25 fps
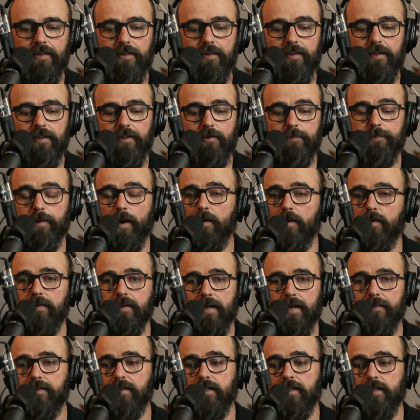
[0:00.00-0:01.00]
You both
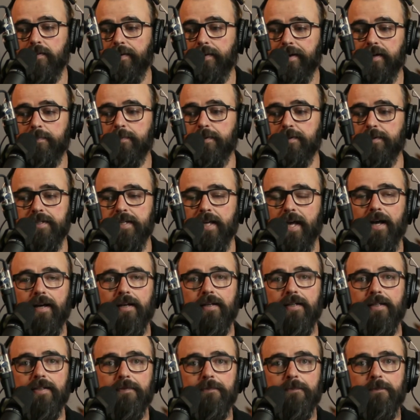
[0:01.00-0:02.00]
have incredible
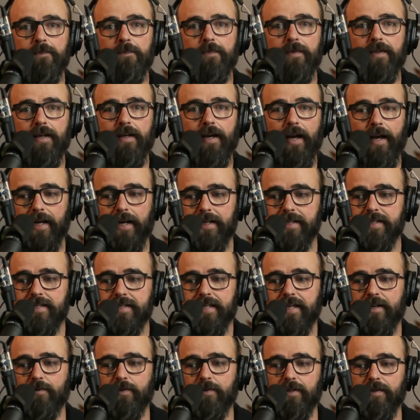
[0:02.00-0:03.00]
talent. I just
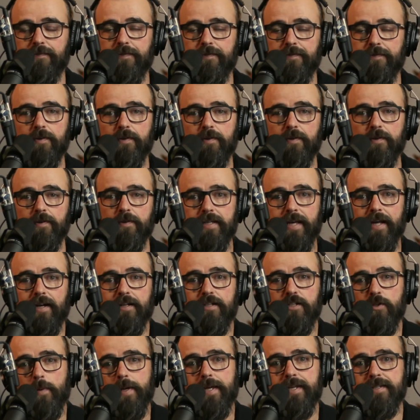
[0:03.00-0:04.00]
think with a few of these kind of
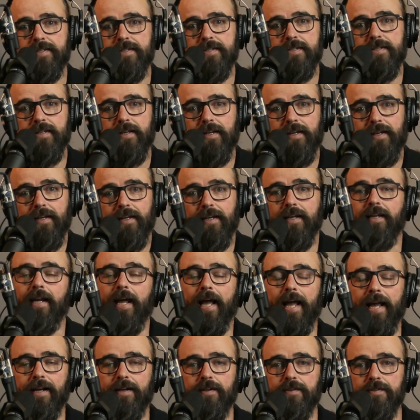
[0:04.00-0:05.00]
tweaks and
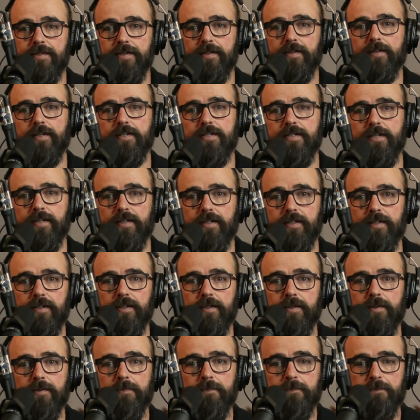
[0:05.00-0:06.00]
angles and hooks you can
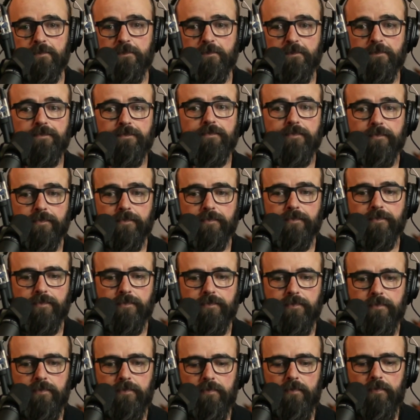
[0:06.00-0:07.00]
do,
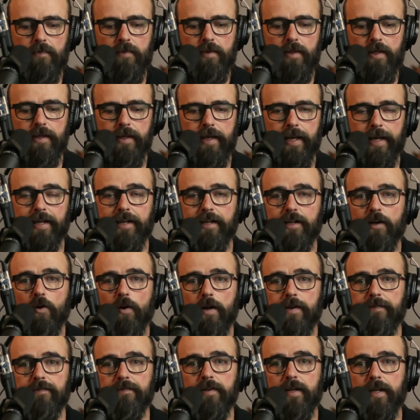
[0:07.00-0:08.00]
it can go
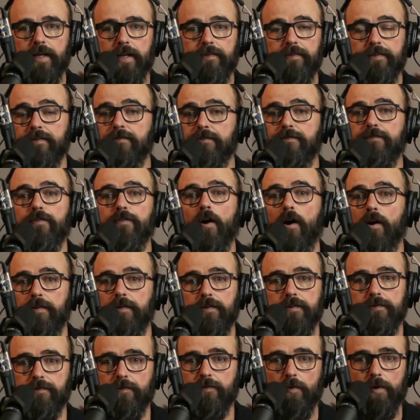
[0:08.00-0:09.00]
even
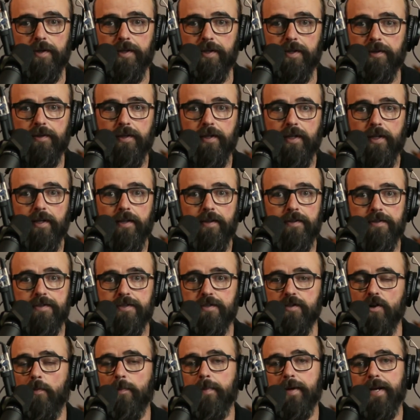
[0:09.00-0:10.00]
farther for you. There's
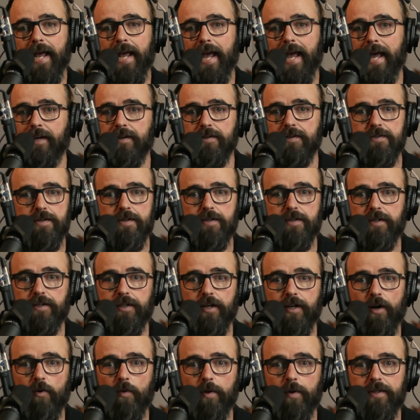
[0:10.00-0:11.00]
so many angles you can
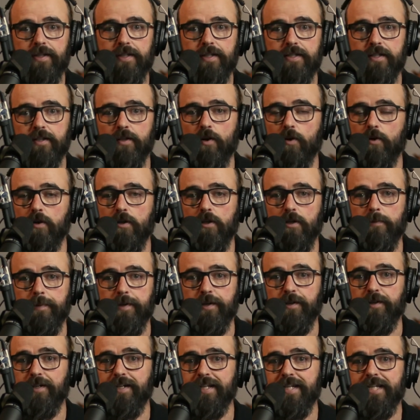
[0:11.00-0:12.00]
go with this local
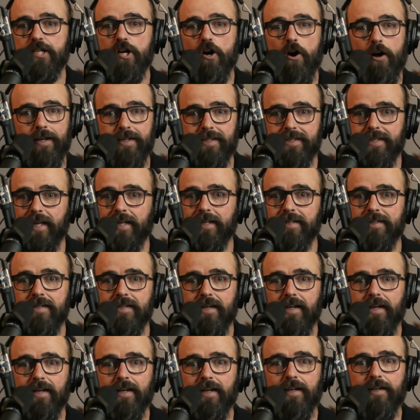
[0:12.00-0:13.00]
community content.
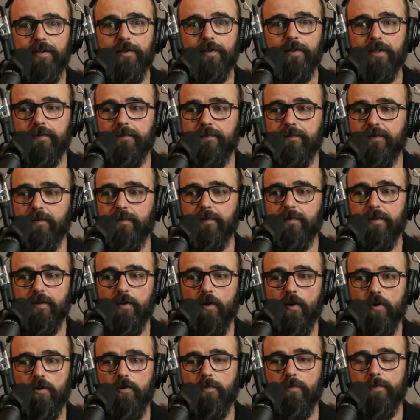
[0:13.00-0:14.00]
You could film
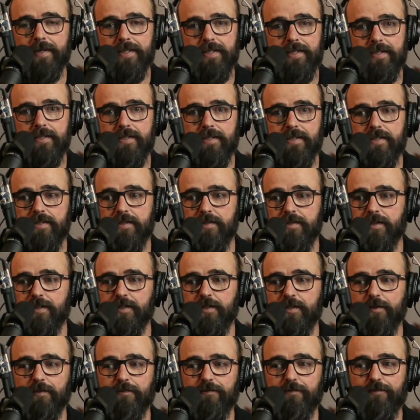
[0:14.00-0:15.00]
local businesses. You could
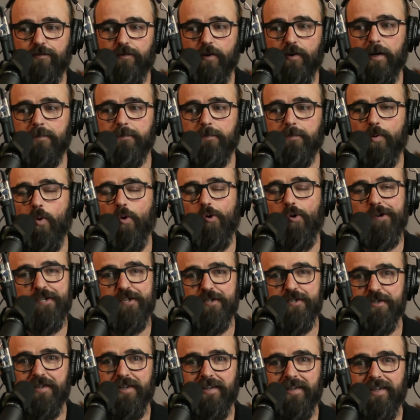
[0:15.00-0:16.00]
do a front
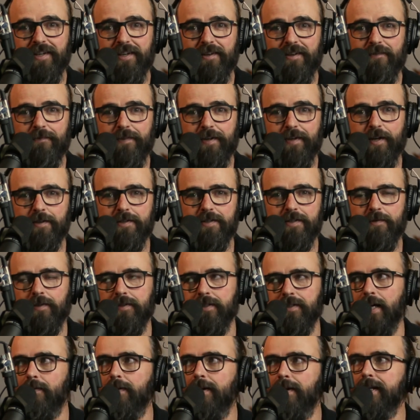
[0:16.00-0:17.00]
porch videos. Well,
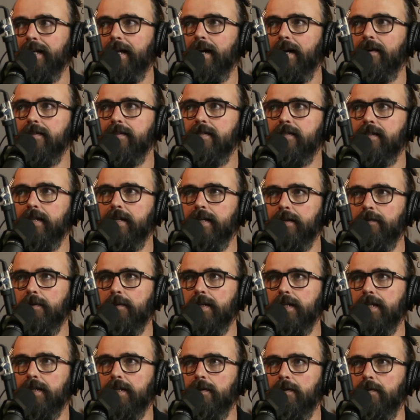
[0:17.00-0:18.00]
not right now. It's getting
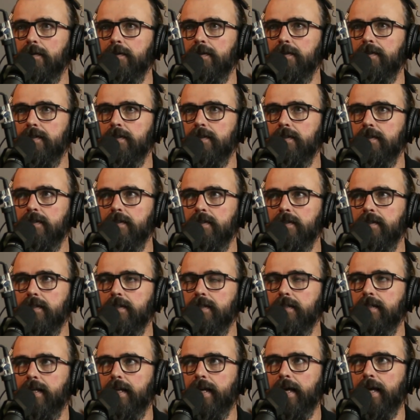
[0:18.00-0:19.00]
really cold
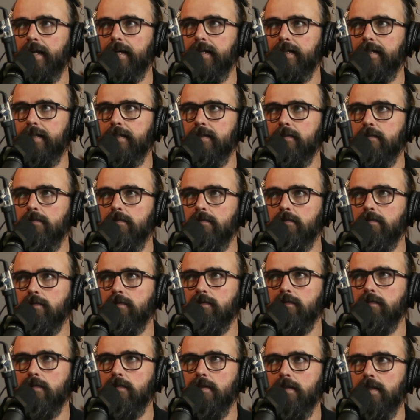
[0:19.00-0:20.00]
in Canada
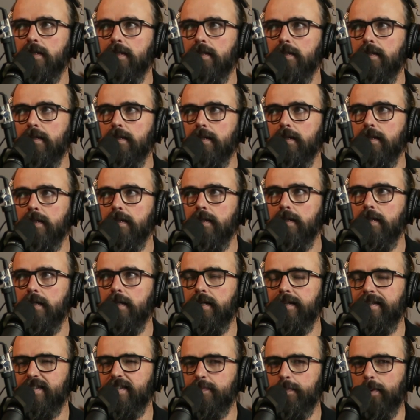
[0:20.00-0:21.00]

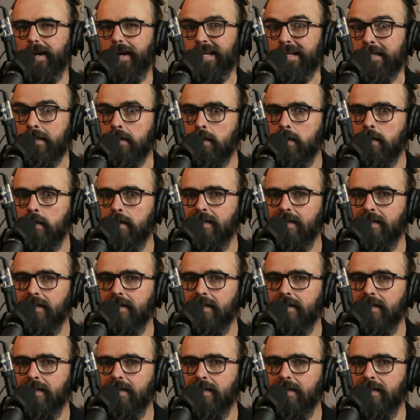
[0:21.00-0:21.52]
in the spring.